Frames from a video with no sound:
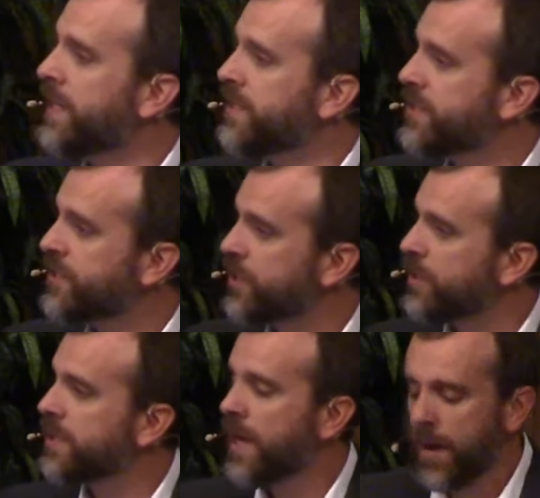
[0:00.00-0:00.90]

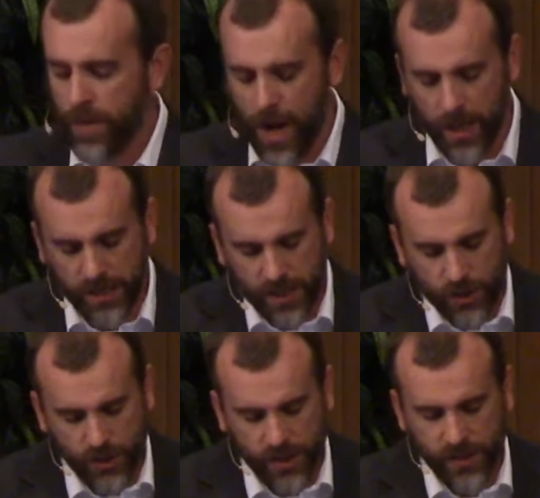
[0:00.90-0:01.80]
insert
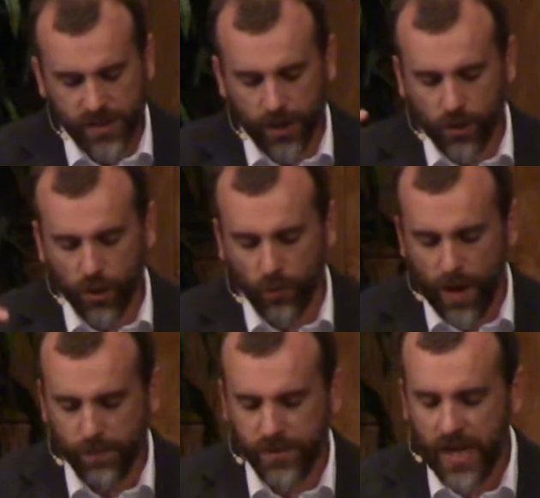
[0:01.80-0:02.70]
politicians that are
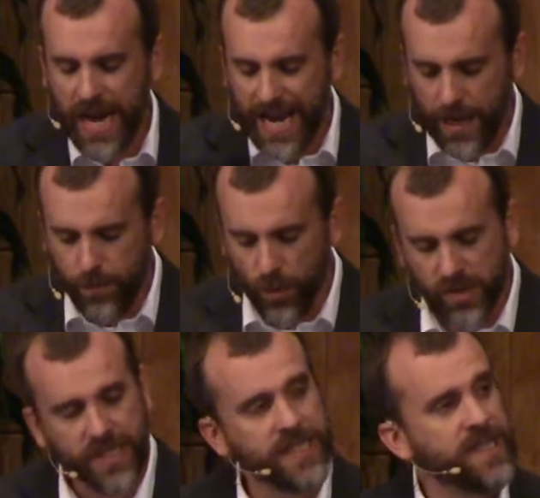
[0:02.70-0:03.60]
corrupt. He
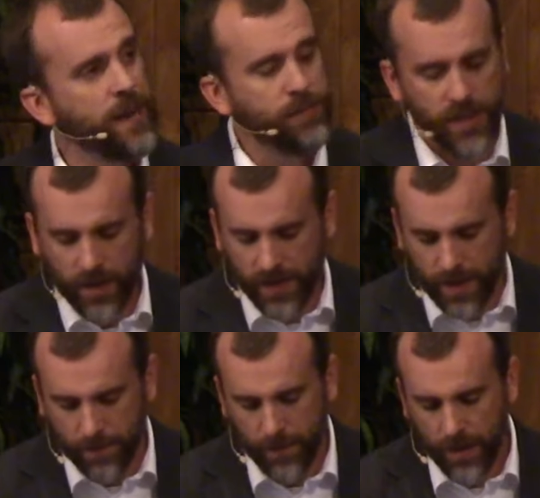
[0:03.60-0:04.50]
pours contempt on
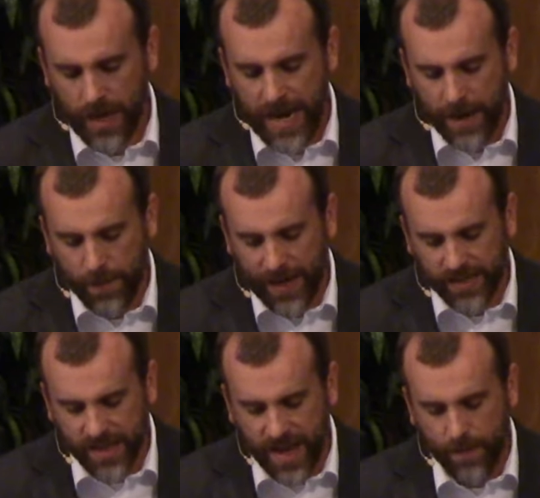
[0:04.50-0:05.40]
them and makes
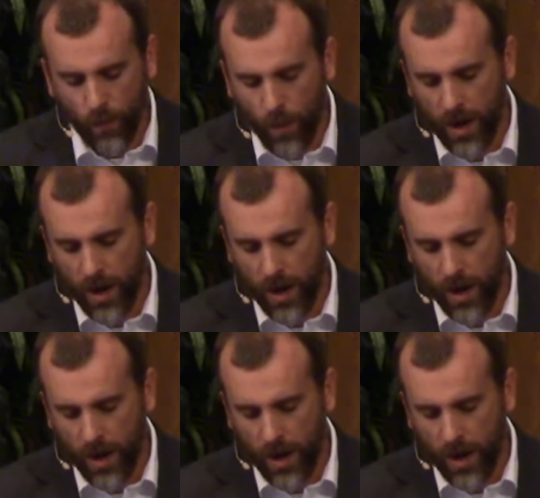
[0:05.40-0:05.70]
them